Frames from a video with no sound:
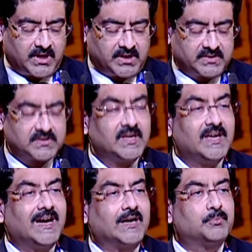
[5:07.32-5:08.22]
plants
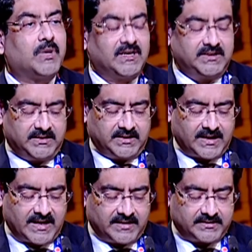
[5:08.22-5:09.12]
at Pali
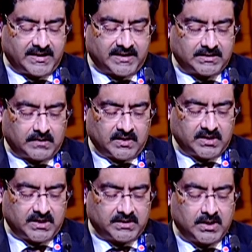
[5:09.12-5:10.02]
and at
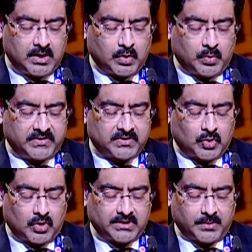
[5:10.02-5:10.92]
Nawalgarh with a
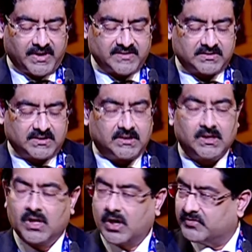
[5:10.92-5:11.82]
total capacity
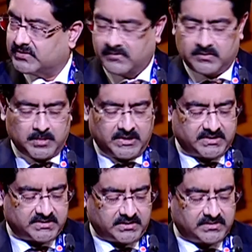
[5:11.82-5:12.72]
of 7
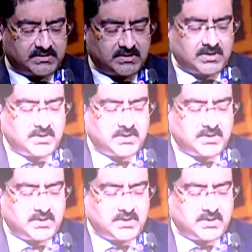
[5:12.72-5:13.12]
million tons.